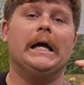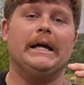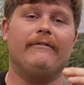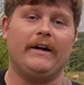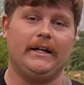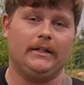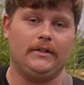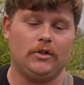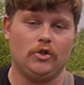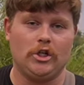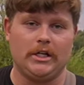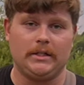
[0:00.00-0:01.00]
If I could
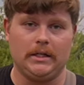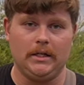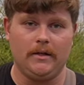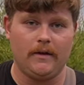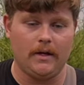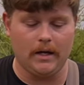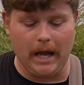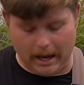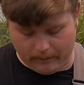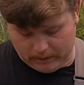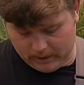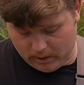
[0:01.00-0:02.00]
suggest anything, I
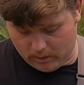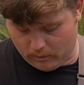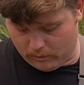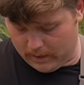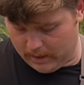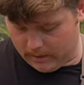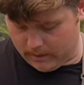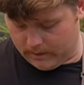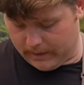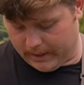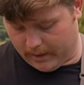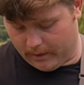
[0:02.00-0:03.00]
would go with
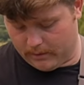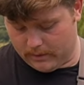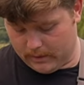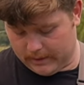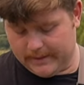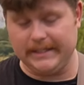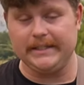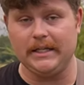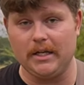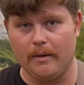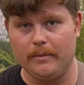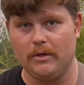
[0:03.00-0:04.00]
their
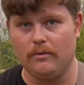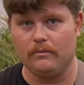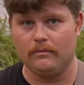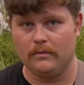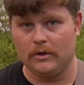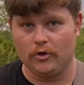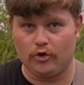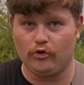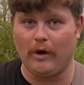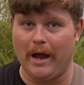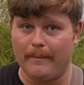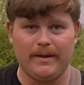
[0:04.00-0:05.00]
CCW
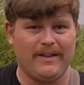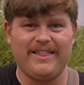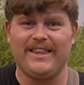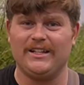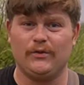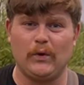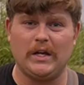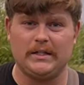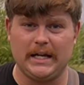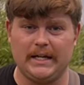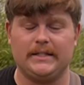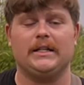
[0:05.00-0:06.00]
strap. That thing's
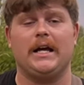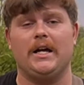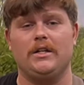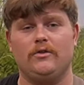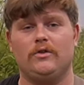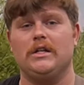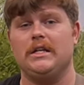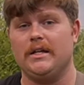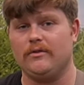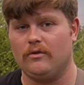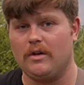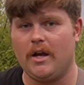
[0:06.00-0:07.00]
fantastic. I used it
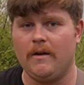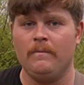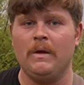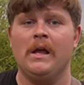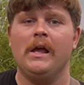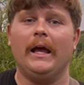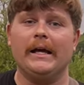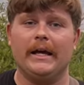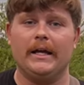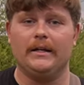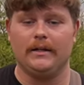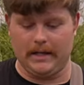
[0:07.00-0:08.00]
yesterday
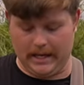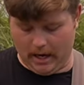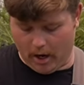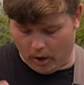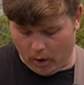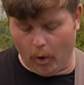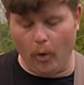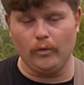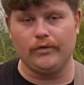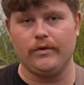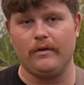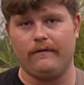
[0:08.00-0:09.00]
and it
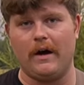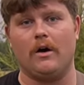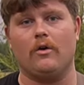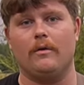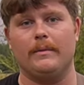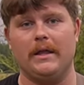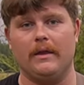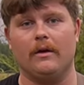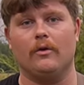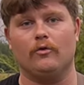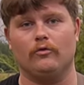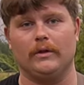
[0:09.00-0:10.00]
holds the firearm in
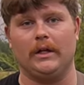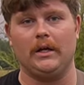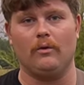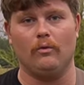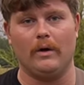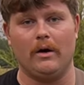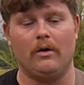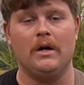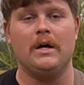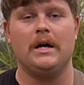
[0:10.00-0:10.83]
there really well.